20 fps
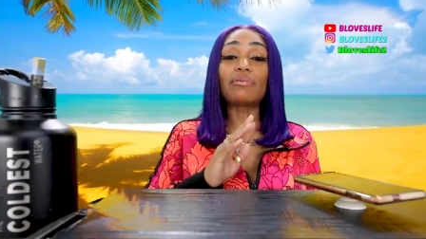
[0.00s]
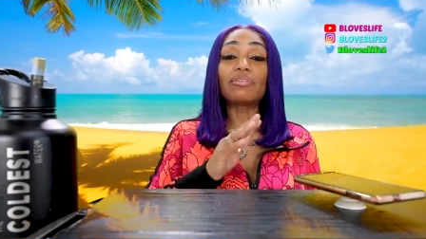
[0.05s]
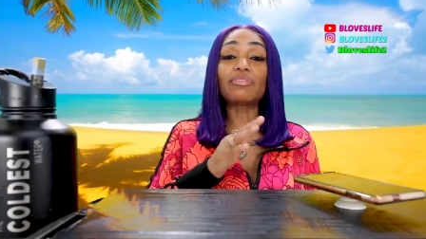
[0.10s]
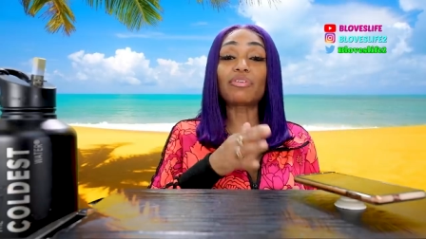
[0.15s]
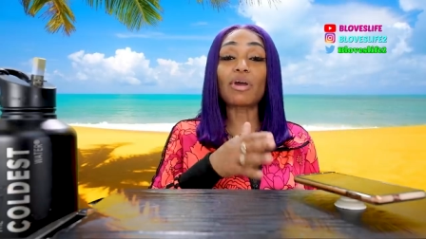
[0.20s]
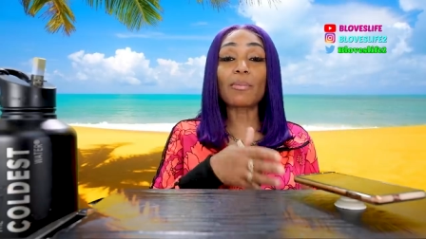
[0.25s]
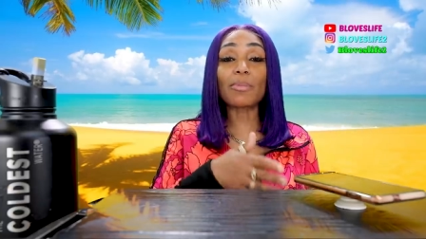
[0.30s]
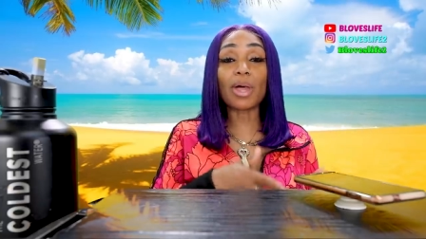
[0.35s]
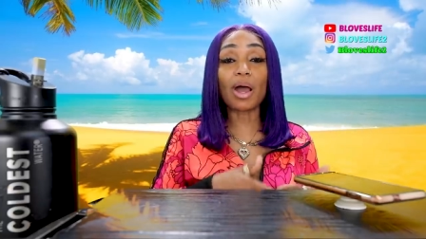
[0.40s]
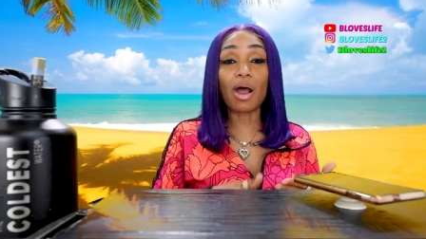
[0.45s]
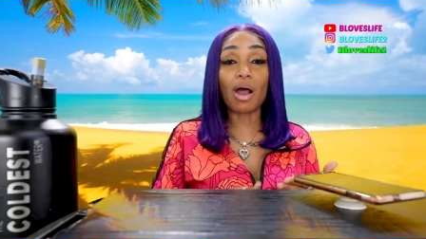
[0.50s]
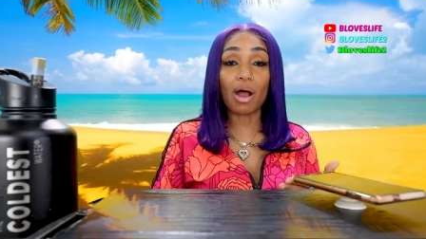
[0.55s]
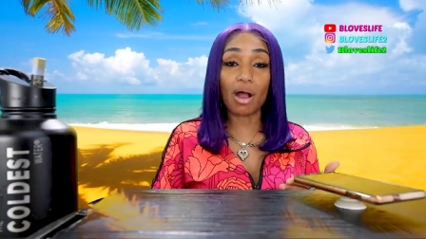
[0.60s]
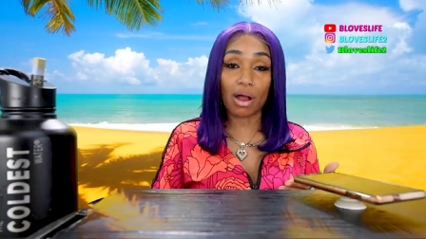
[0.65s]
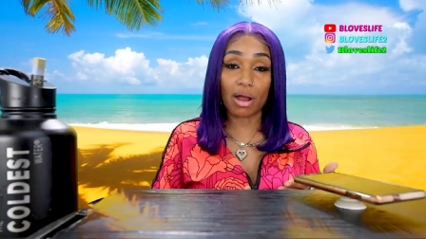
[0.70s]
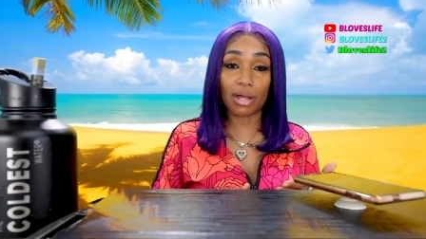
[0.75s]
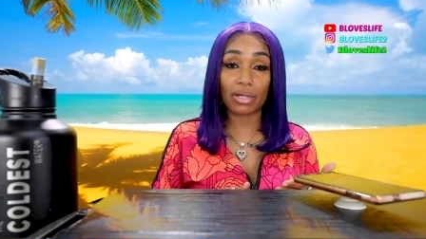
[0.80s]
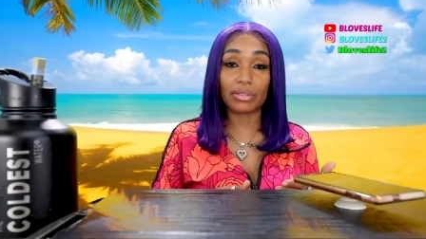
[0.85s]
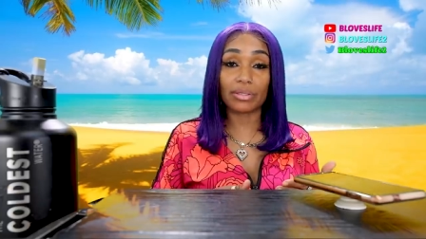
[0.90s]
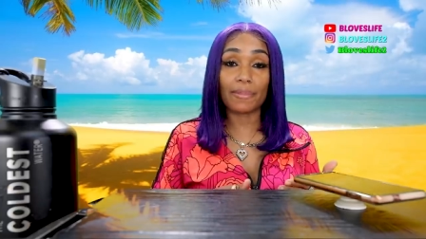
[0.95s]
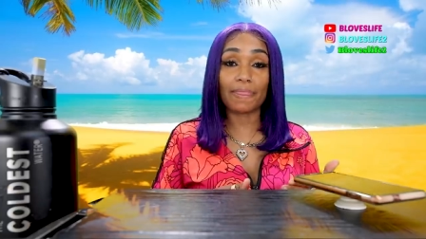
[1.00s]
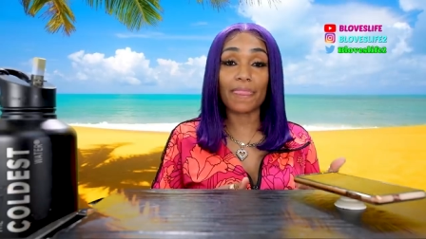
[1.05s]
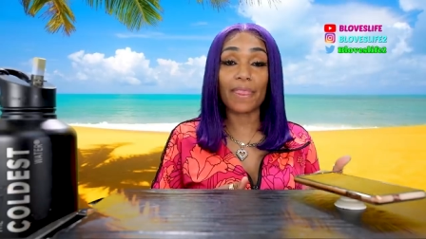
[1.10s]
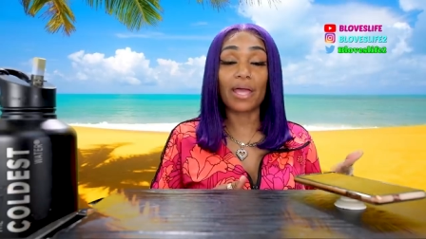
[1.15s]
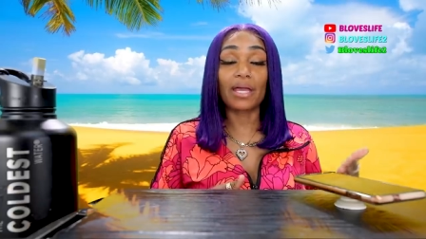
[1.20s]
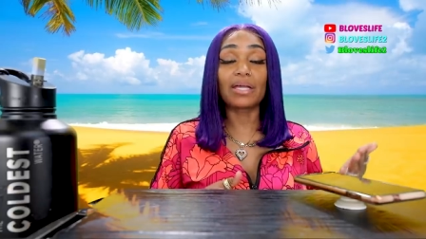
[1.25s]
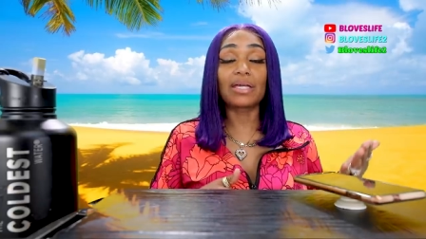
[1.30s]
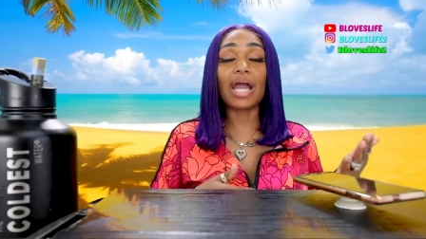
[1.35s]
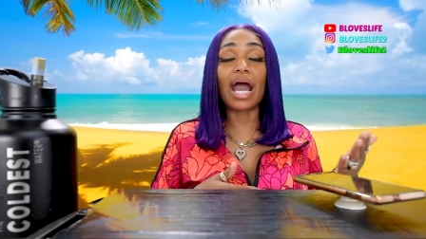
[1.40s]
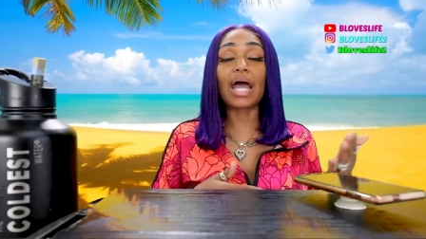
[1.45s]
it from the heart,
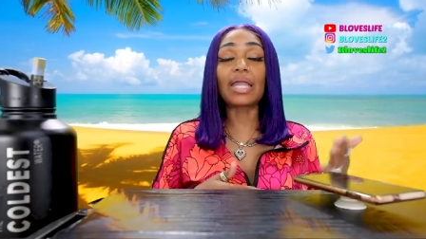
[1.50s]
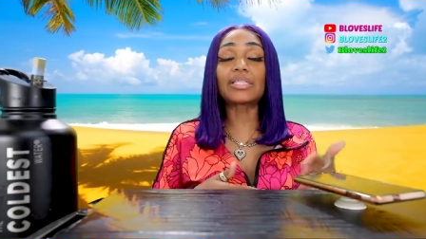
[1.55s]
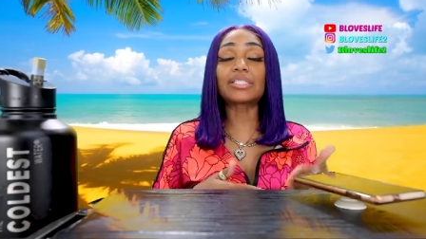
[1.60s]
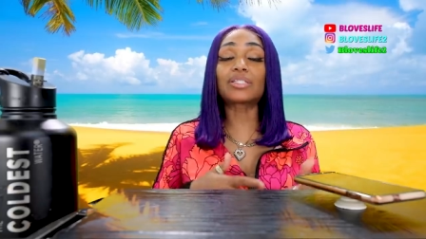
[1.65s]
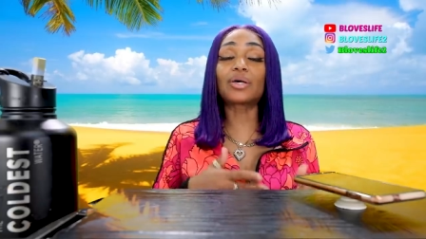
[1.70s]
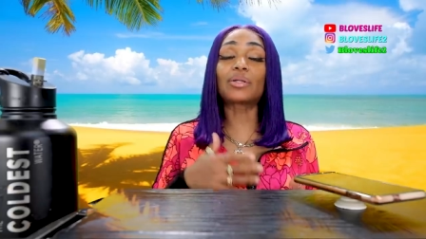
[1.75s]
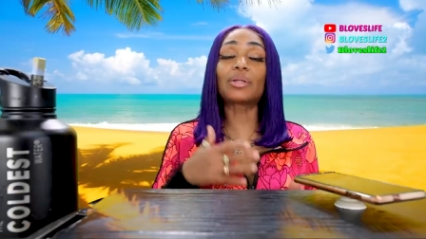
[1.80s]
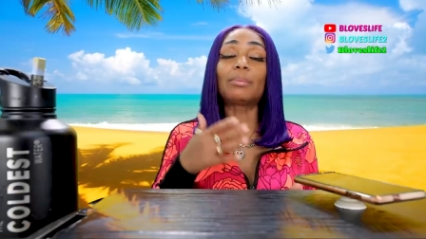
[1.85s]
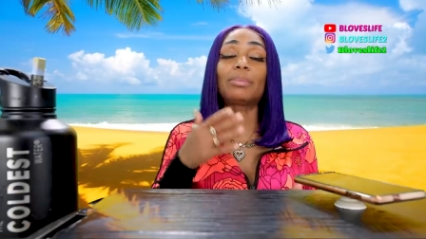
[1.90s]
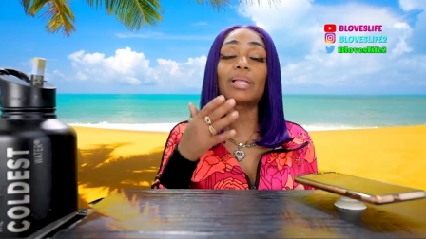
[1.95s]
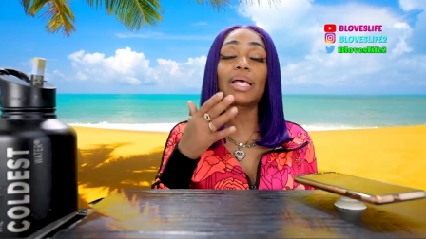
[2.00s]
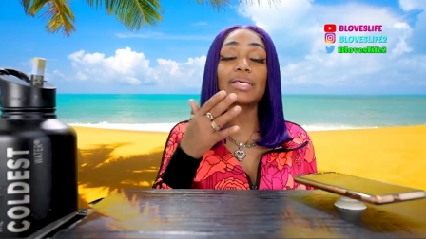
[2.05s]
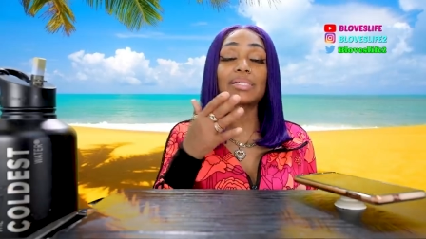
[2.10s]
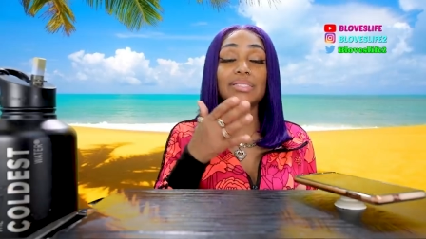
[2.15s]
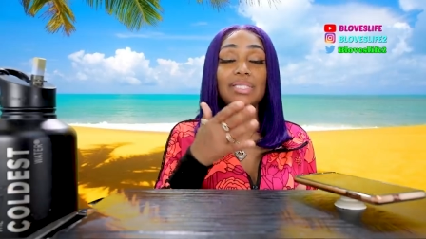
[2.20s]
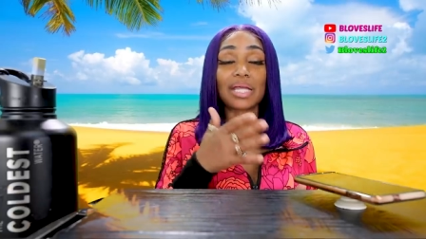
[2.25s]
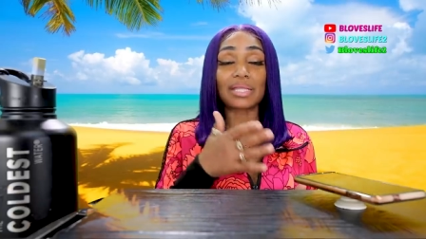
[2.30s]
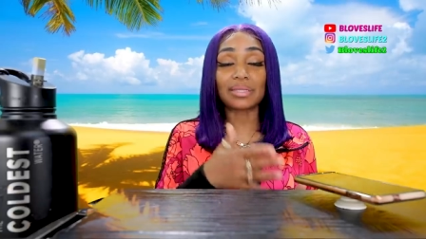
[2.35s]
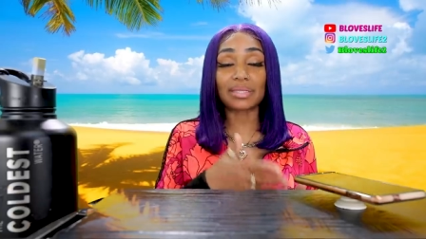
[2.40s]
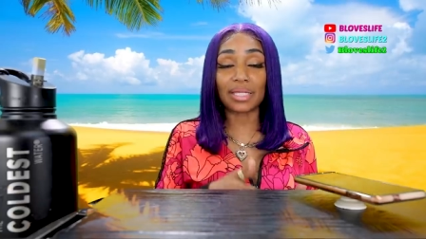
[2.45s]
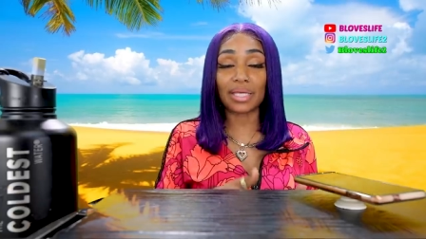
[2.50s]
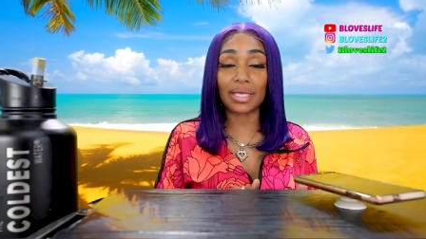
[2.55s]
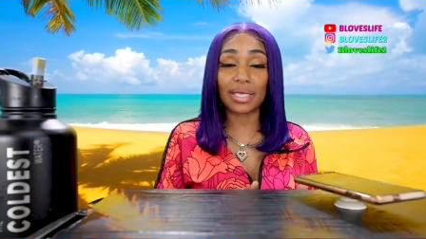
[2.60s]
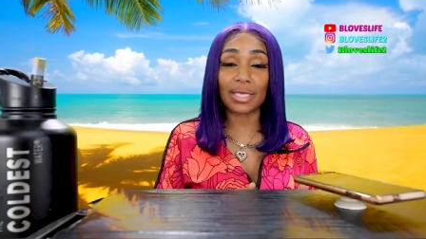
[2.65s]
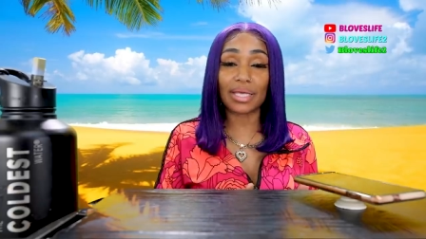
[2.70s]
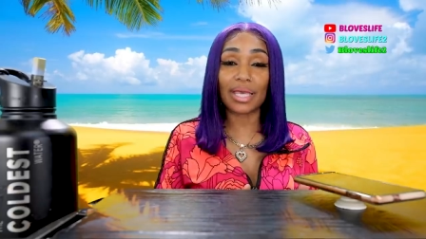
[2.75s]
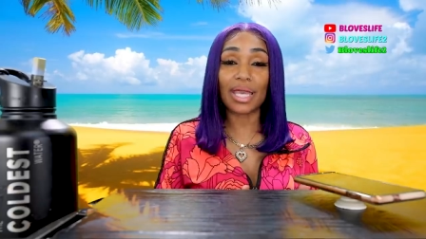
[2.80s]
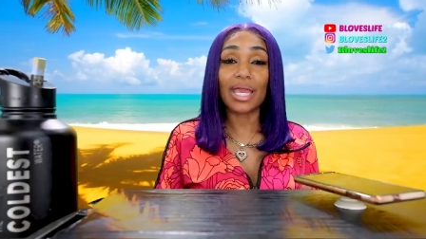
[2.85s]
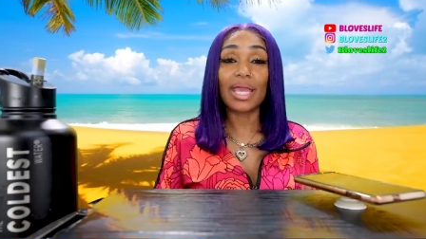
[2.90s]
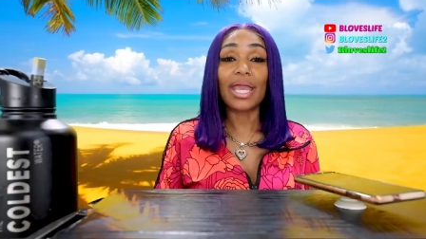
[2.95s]
God is going to bless that
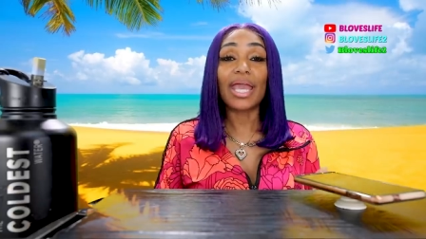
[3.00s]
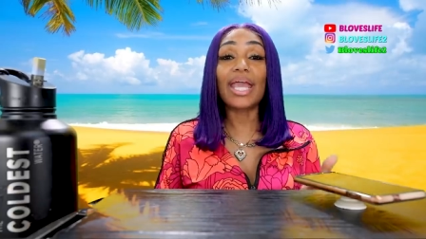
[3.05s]
thing.